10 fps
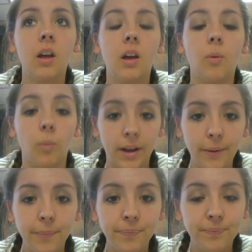Well,
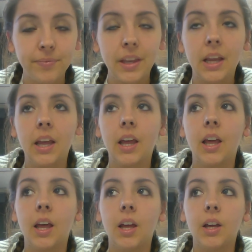
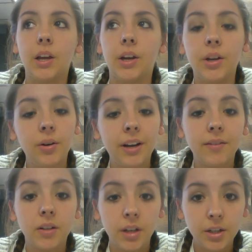you don't have the
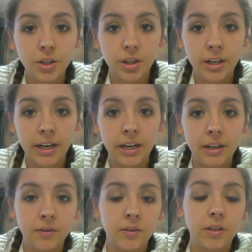luxury
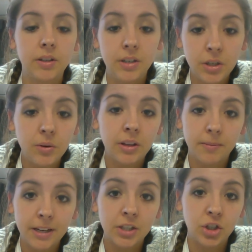of doing the
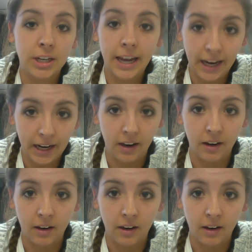best you can.